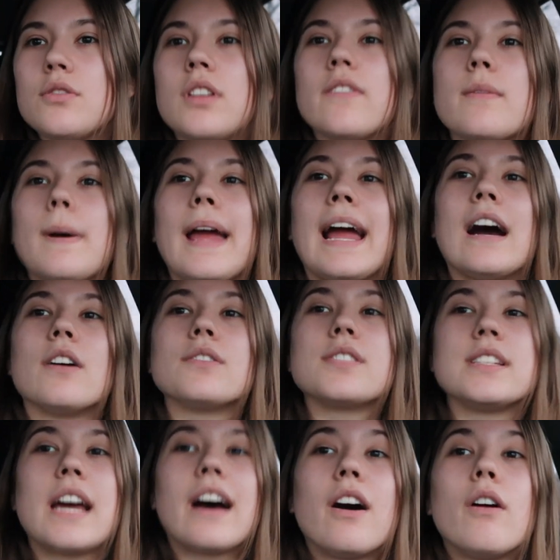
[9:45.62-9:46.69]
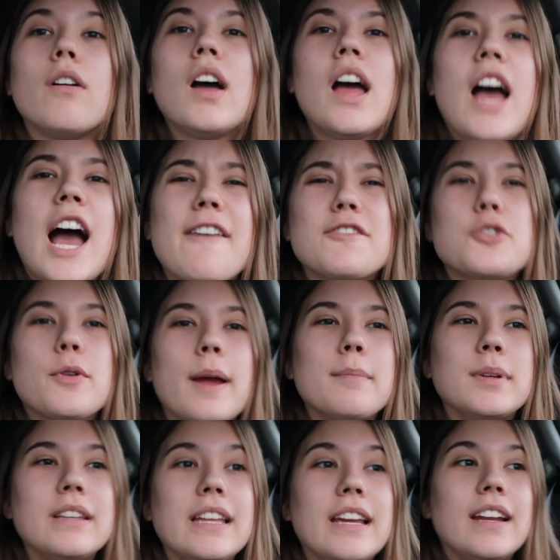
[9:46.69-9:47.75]
who live in my house now have a
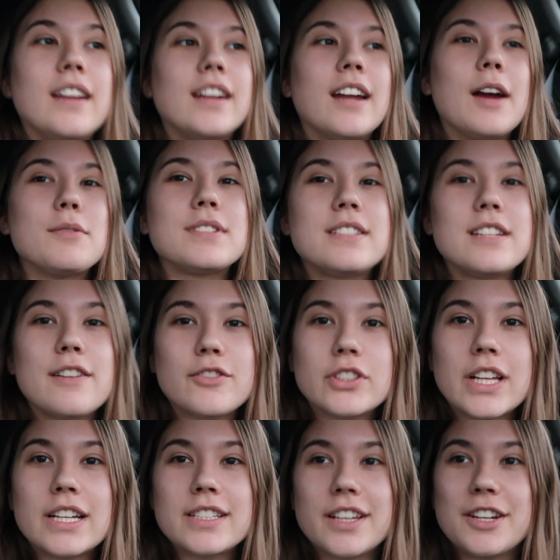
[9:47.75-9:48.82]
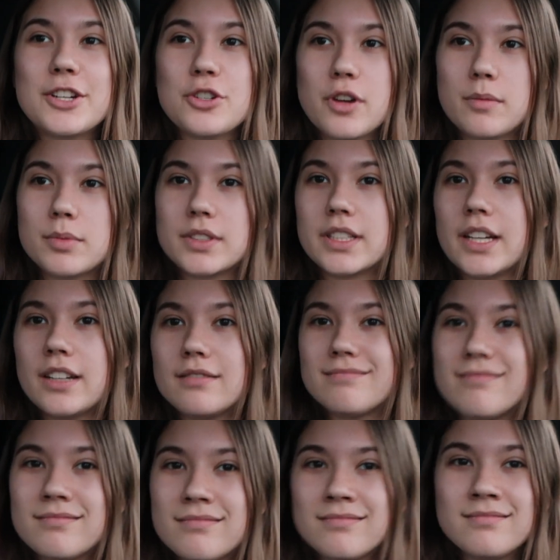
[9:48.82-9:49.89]
trampoline, and I was never allowed to get a
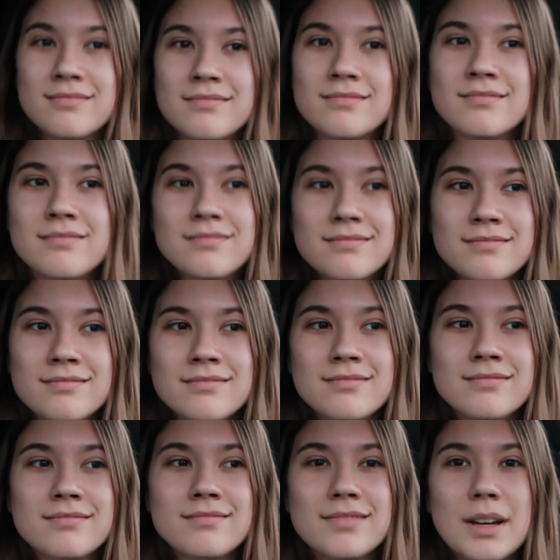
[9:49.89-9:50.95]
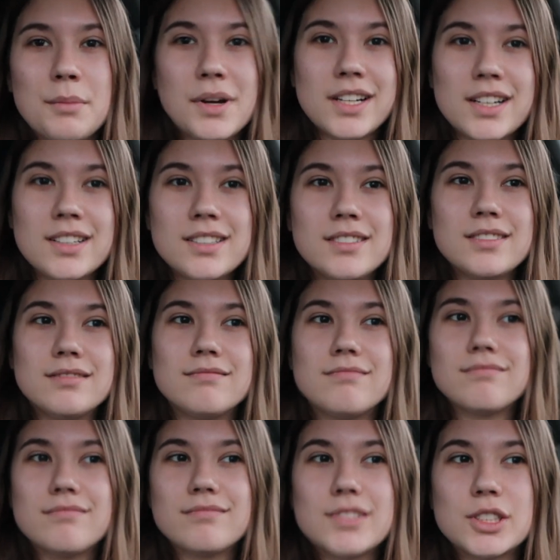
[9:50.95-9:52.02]
trampoline. I'm kinda
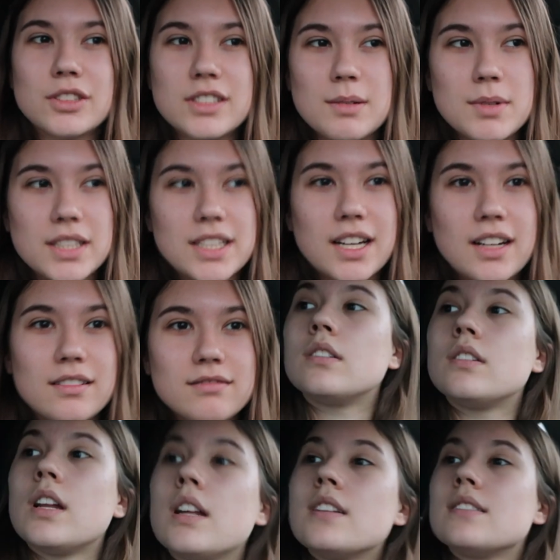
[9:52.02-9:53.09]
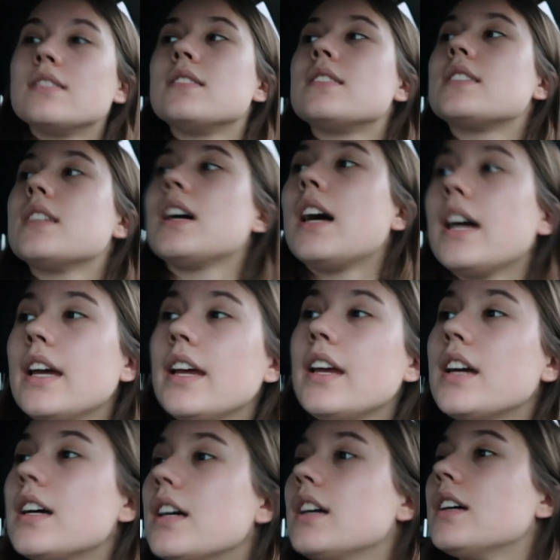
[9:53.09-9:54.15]
salty about that.
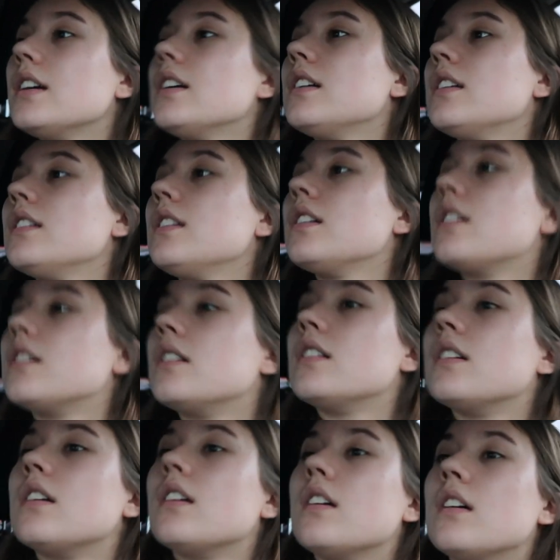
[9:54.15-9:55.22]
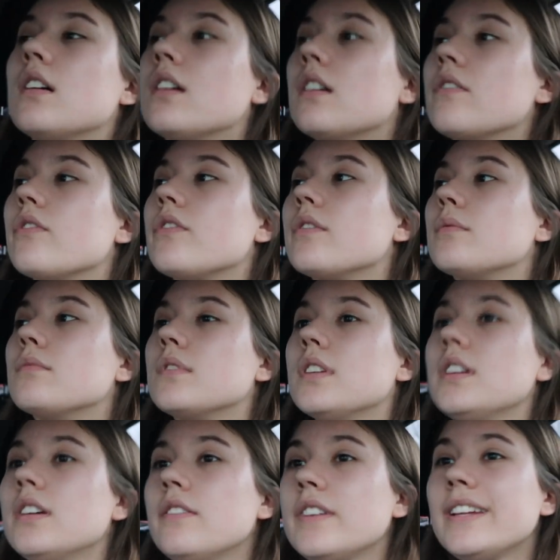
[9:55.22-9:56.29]
Tired from
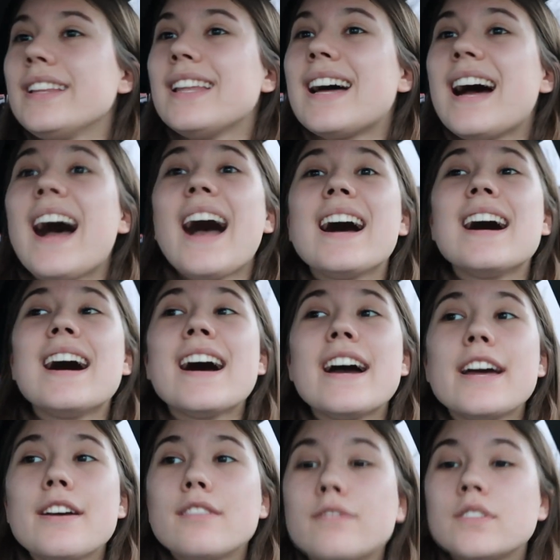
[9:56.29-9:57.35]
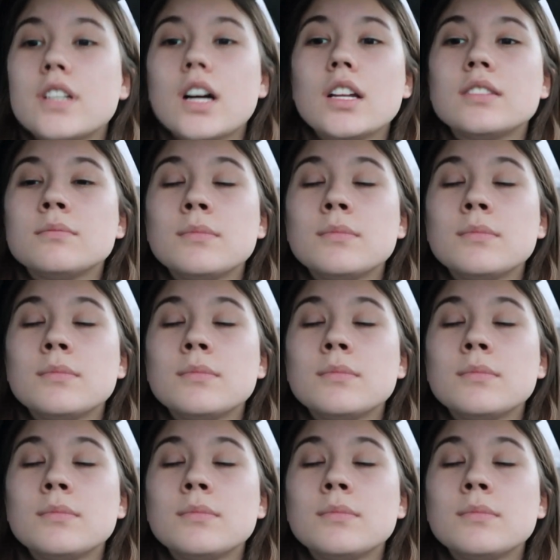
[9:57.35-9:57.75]
living life on a